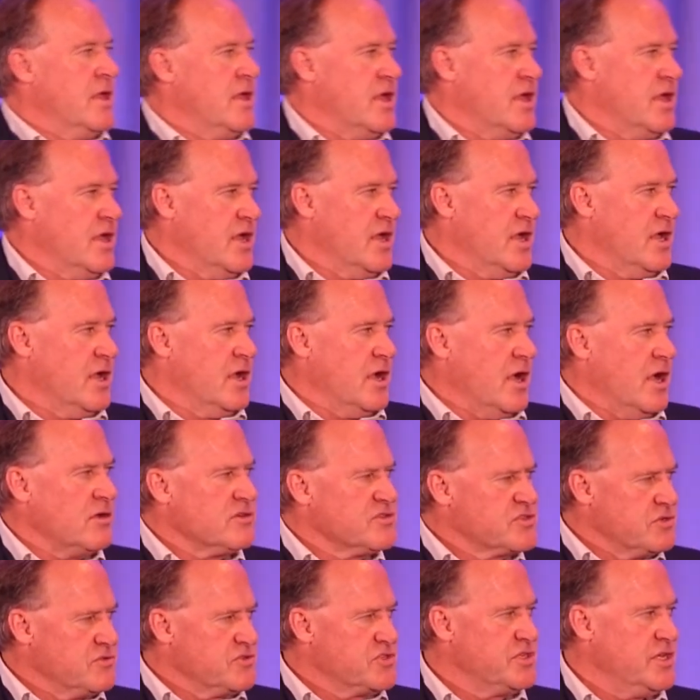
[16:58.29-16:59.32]

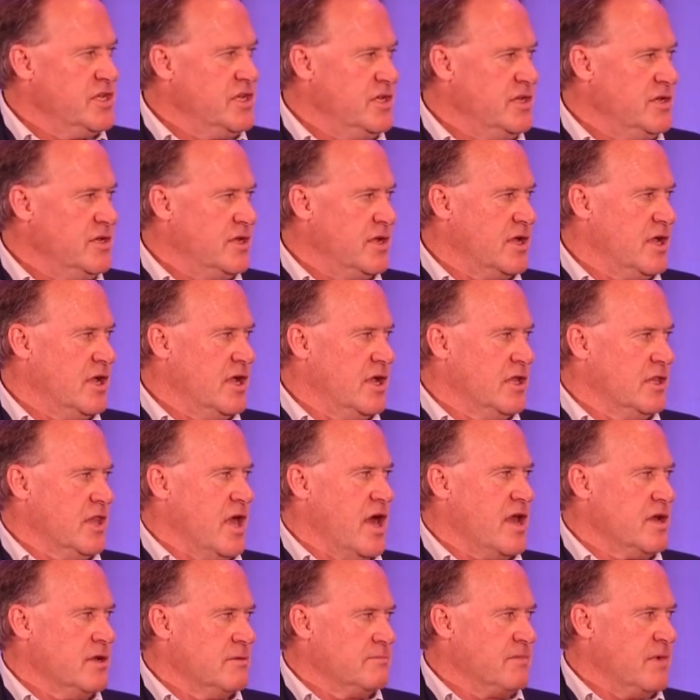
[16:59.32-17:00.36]
Also see a
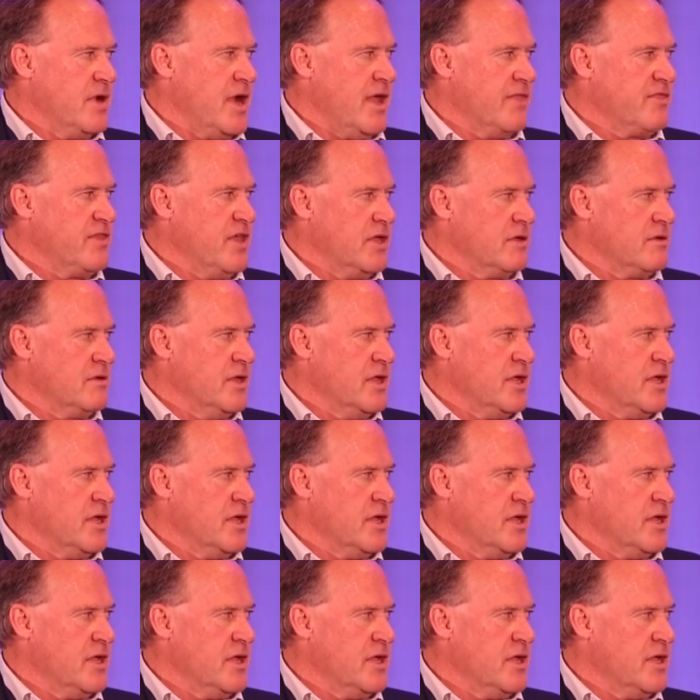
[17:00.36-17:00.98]
lot of, I think,